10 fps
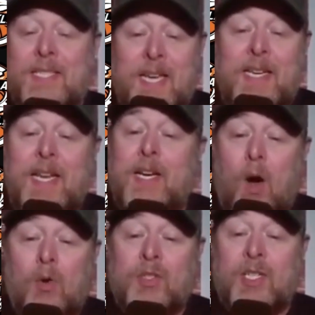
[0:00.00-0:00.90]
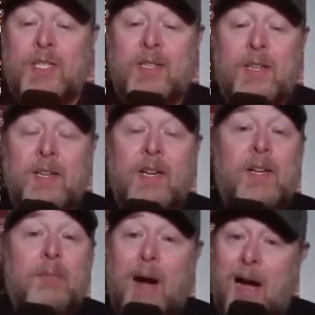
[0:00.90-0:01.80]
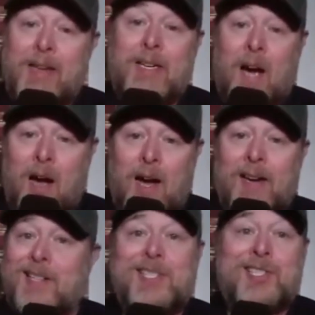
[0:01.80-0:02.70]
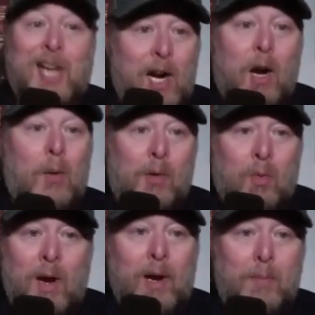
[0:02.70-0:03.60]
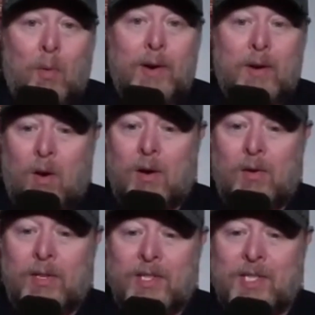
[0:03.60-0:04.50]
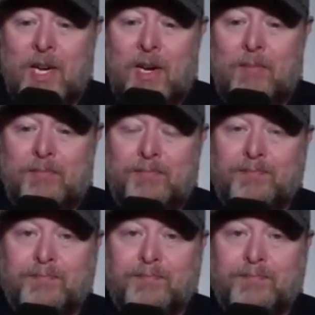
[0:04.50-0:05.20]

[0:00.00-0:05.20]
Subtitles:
and Sydney Colson, my God, is terrible running point guard on this team.